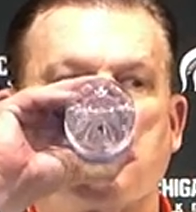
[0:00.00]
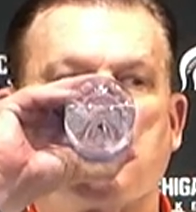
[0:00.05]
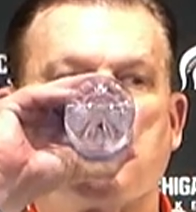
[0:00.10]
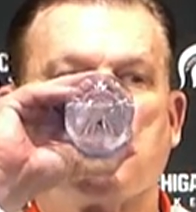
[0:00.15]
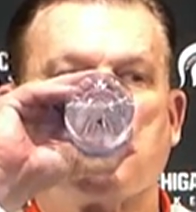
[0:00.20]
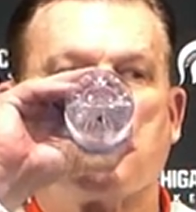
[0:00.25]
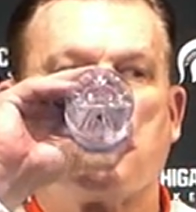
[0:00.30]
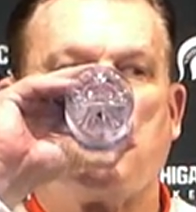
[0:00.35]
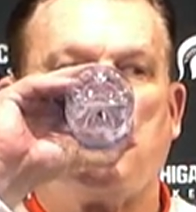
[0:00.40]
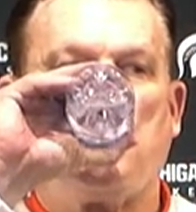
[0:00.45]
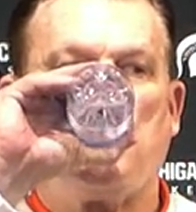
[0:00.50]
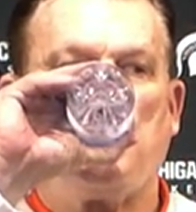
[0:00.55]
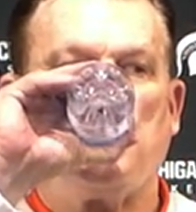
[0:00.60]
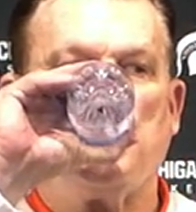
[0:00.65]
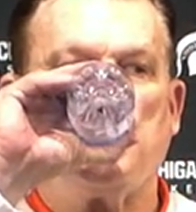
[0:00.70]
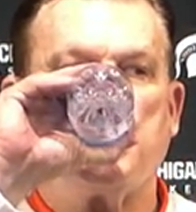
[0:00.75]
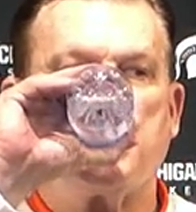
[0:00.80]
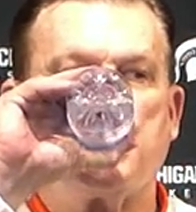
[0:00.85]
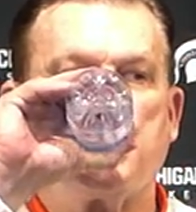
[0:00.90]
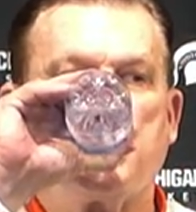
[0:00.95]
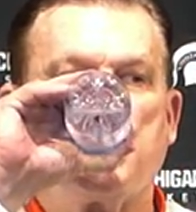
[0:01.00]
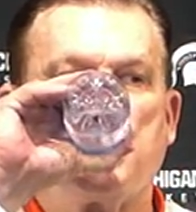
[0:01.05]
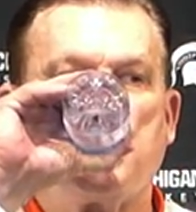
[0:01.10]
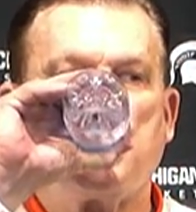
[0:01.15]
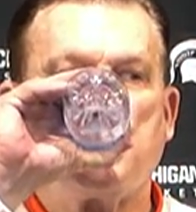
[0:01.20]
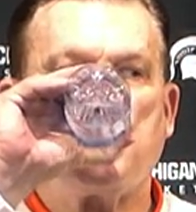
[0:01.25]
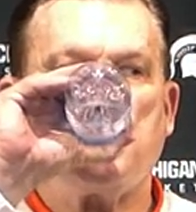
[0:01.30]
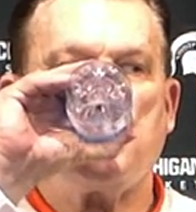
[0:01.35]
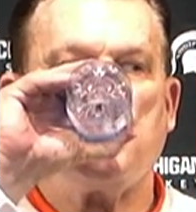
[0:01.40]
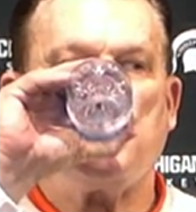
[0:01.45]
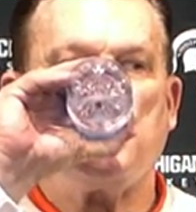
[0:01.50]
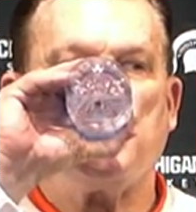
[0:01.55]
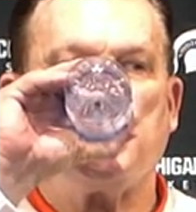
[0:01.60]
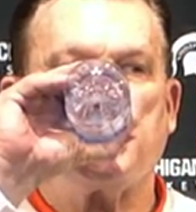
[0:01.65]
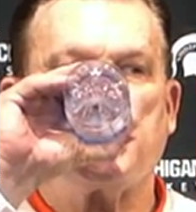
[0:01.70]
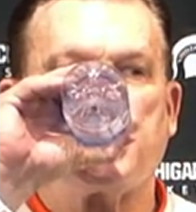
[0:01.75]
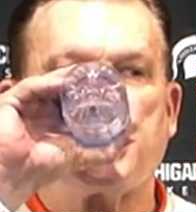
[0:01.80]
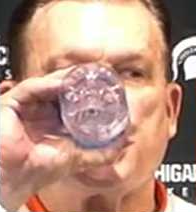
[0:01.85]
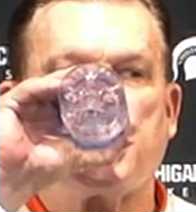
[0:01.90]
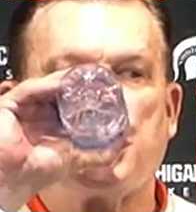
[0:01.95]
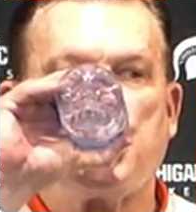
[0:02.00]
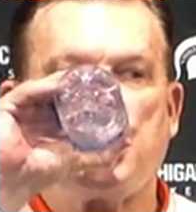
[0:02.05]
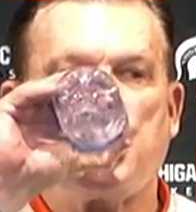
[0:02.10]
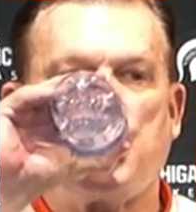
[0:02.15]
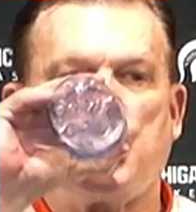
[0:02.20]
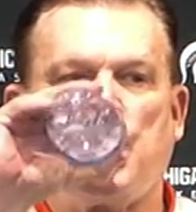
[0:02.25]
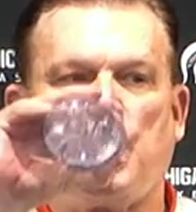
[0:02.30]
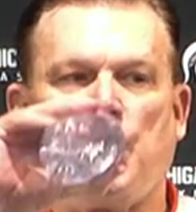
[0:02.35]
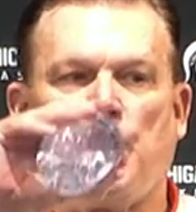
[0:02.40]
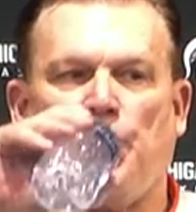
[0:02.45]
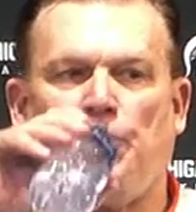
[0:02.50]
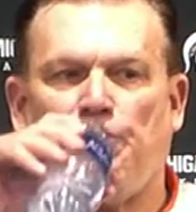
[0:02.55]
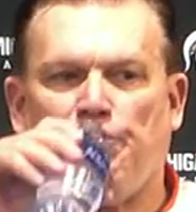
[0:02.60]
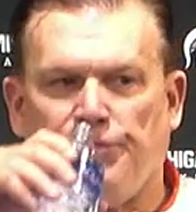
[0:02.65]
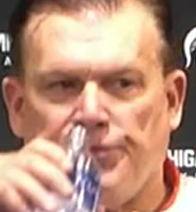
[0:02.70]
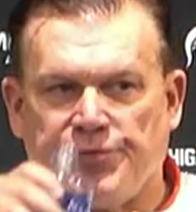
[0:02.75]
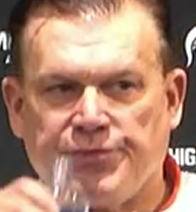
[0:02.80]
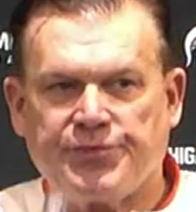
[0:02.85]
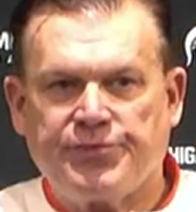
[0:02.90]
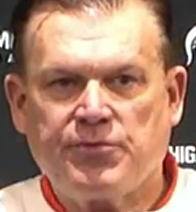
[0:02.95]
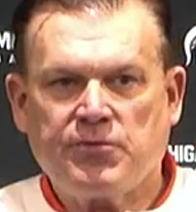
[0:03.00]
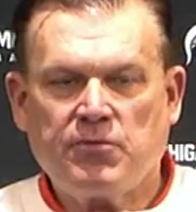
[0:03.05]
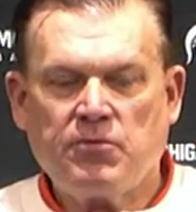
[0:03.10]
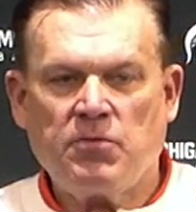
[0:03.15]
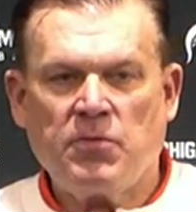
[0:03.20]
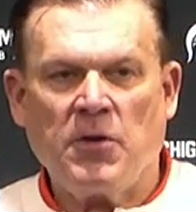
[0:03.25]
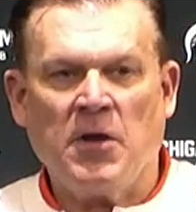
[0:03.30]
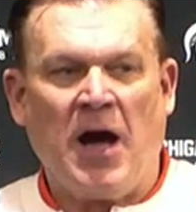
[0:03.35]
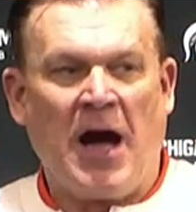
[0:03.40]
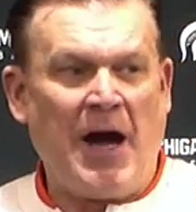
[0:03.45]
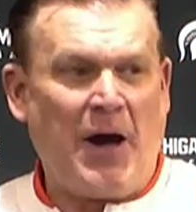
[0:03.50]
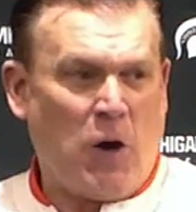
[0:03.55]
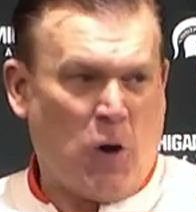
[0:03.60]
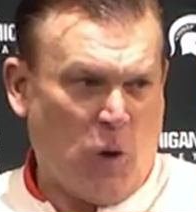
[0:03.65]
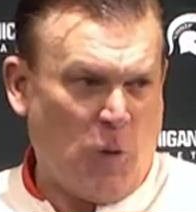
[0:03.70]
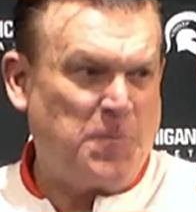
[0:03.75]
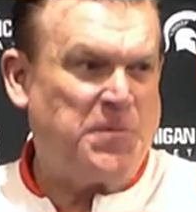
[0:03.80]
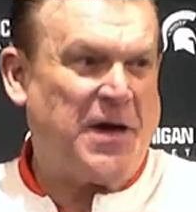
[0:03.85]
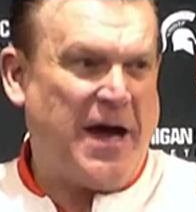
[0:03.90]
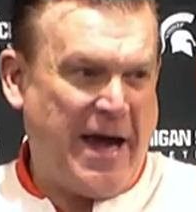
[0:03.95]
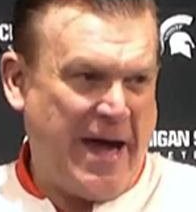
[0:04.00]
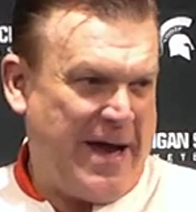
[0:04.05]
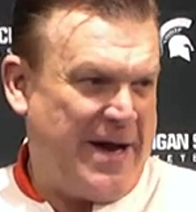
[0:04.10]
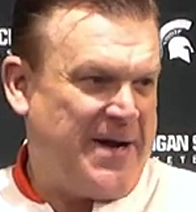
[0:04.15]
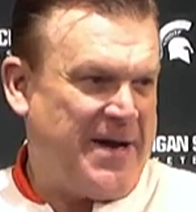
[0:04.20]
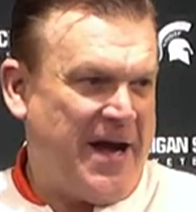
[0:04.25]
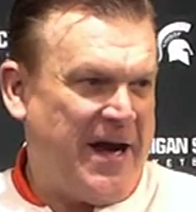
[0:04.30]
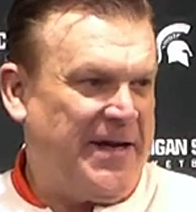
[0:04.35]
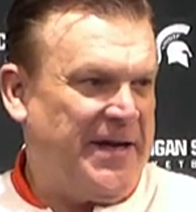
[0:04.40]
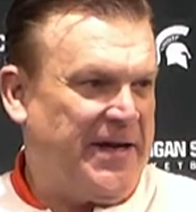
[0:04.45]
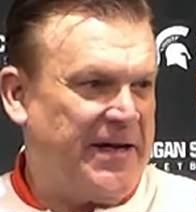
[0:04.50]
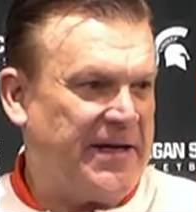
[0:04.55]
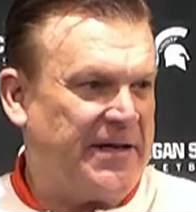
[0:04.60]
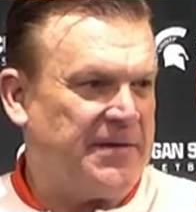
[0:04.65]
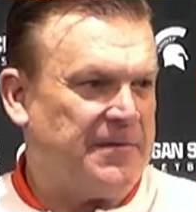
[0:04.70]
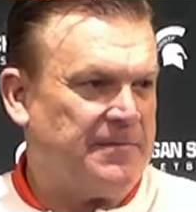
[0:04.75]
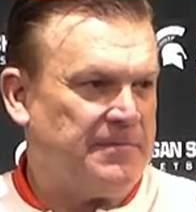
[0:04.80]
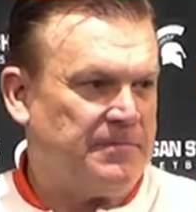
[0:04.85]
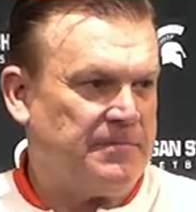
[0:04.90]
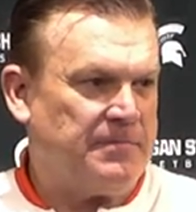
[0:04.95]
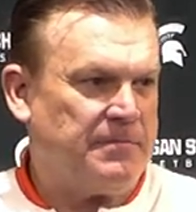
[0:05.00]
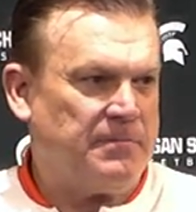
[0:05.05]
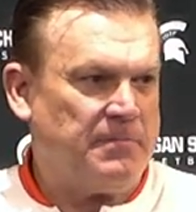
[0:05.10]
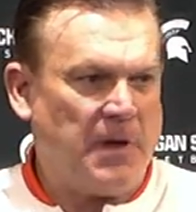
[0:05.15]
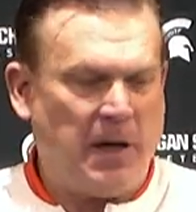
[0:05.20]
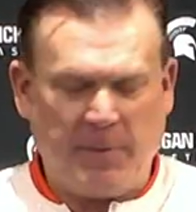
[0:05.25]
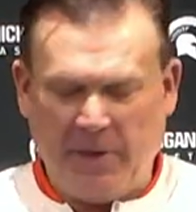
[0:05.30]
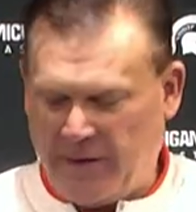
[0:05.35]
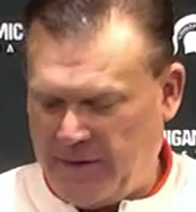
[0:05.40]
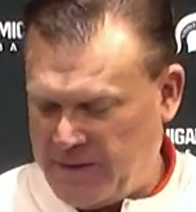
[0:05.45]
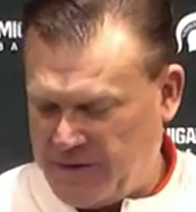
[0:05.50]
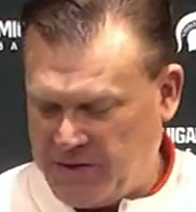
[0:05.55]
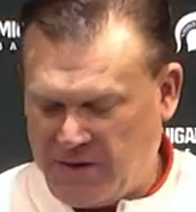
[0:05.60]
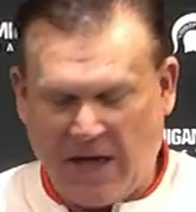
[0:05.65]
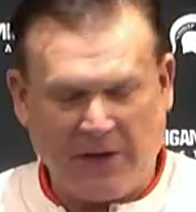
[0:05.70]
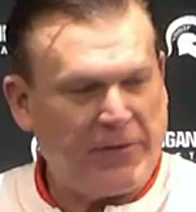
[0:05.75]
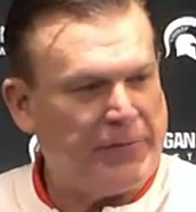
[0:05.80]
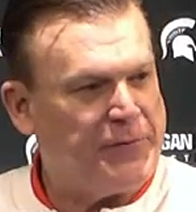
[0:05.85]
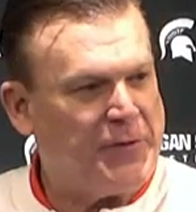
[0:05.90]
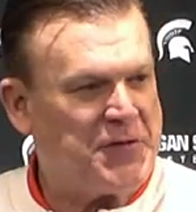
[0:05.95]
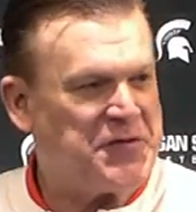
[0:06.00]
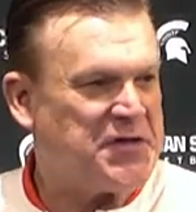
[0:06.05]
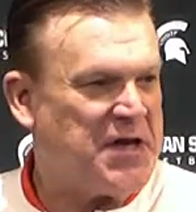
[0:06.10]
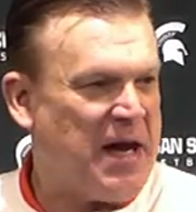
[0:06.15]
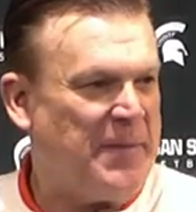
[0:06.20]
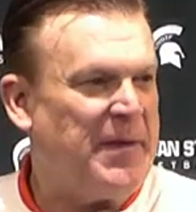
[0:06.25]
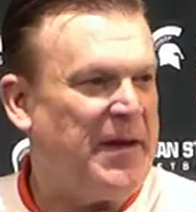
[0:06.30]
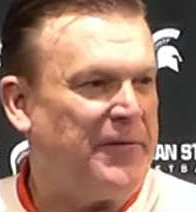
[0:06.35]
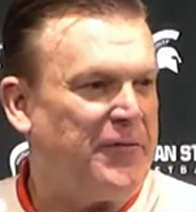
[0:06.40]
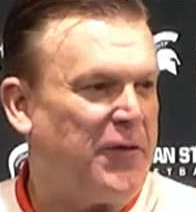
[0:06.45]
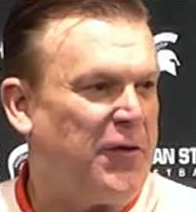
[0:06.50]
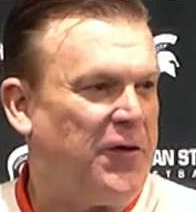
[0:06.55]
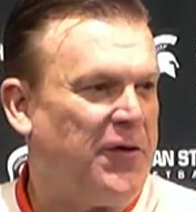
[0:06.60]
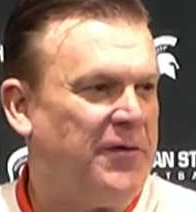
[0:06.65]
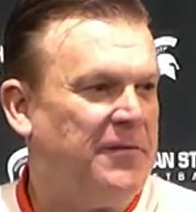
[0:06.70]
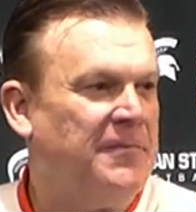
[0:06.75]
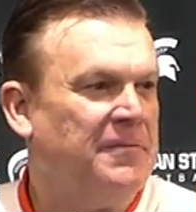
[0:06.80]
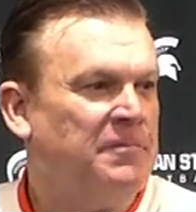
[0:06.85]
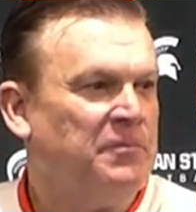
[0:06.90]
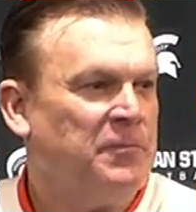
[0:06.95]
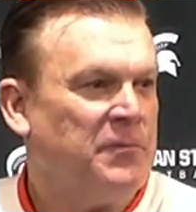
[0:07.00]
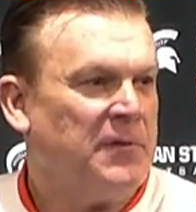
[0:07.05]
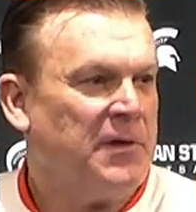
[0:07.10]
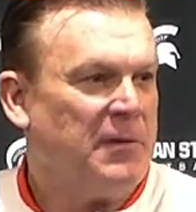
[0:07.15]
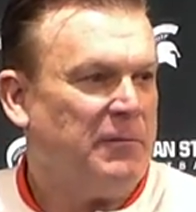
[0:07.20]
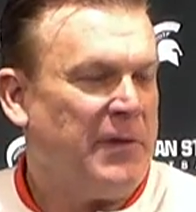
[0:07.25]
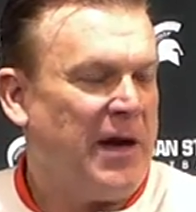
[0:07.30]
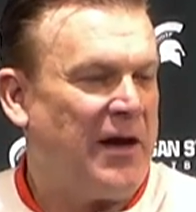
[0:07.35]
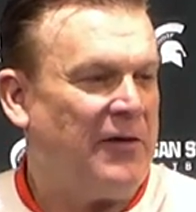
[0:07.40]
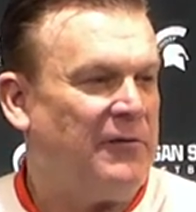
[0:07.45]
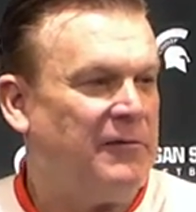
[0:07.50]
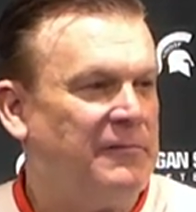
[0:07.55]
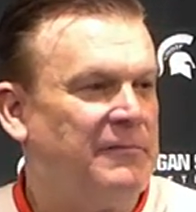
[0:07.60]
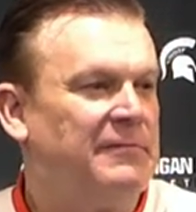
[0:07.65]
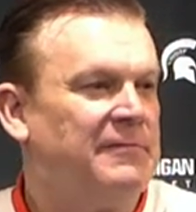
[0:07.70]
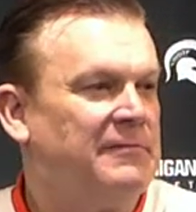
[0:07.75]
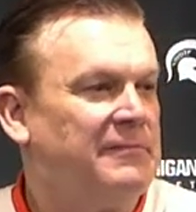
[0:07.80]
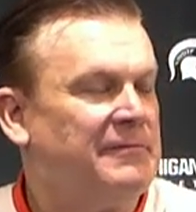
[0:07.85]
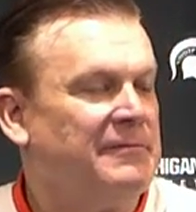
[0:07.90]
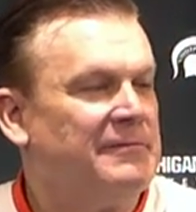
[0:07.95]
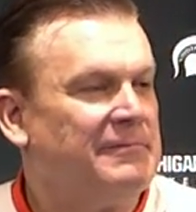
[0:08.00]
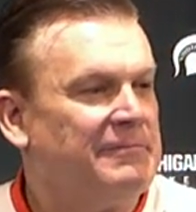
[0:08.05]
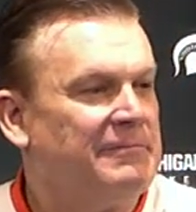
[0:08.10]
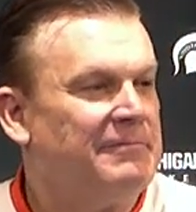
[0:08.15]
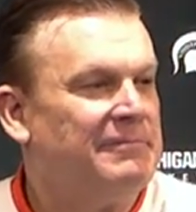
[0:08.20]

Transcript: I hoped I had an idea. I mean, it's not the first time they've heard about, you know, me taking someone to the Pizza Hut parking lot and